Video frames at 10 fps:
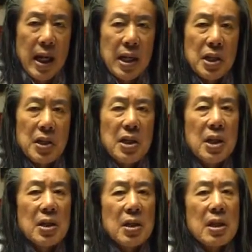And I
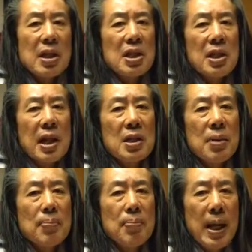think that it is
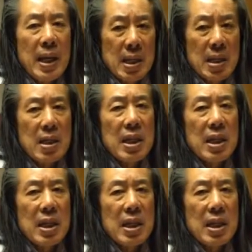that debate